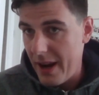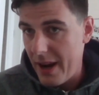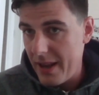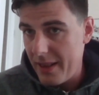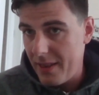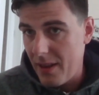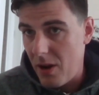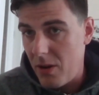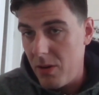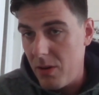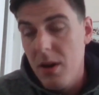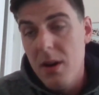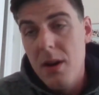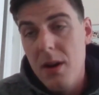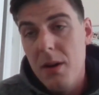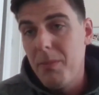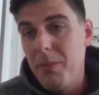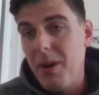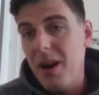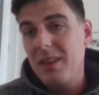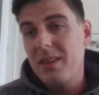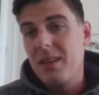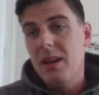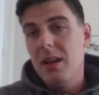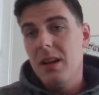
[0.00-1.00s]
right now.
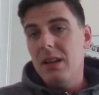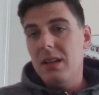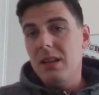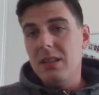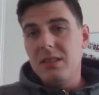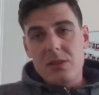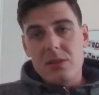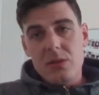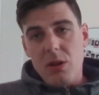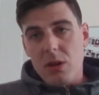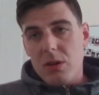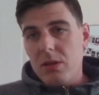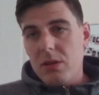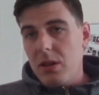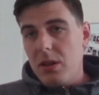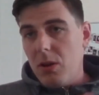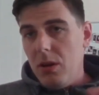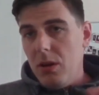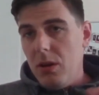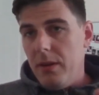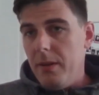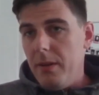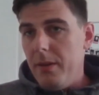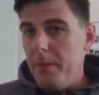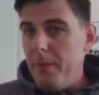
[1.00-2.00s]
But it's not
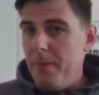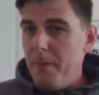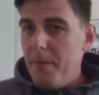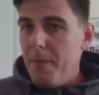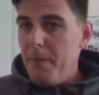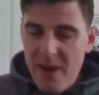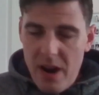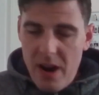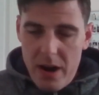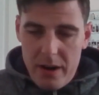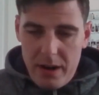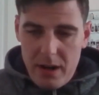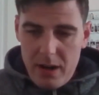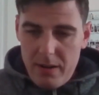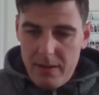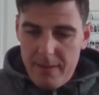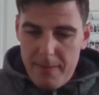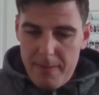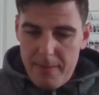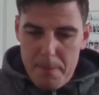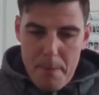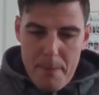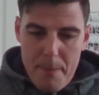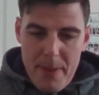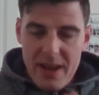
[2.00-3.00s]

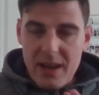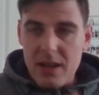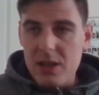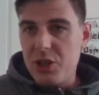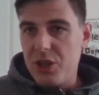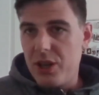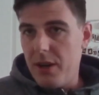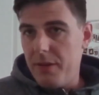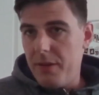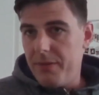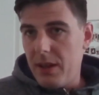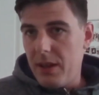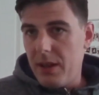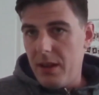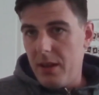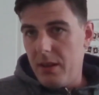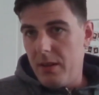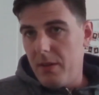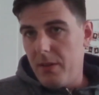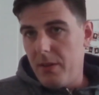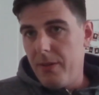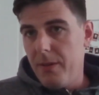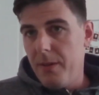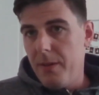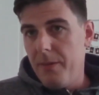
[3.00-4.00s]
very big shift
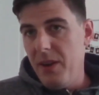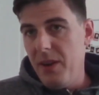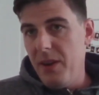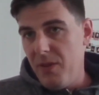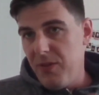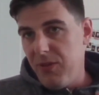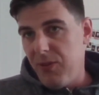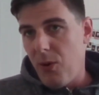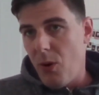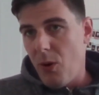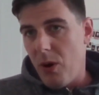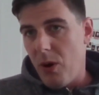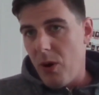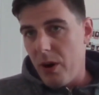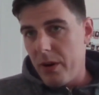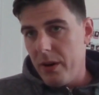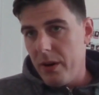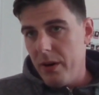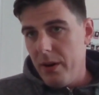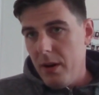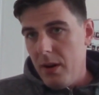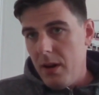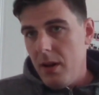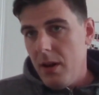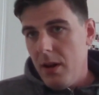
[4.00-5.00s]
in
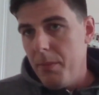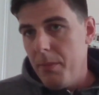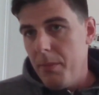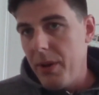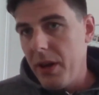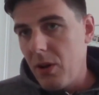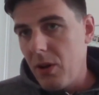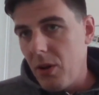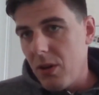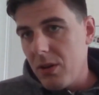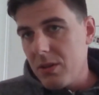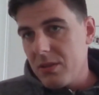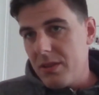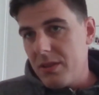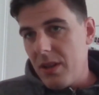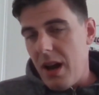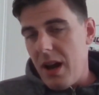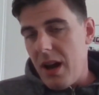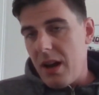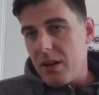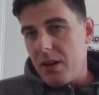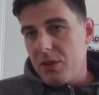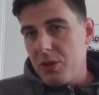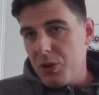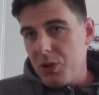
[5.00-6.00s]
V4 because
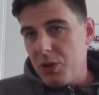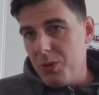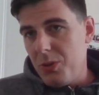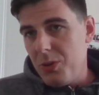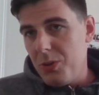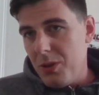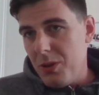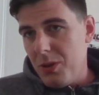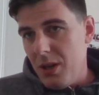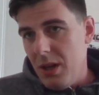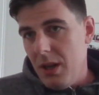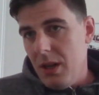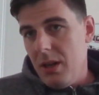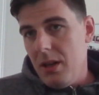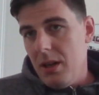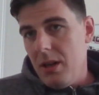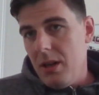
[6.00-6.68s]
there are two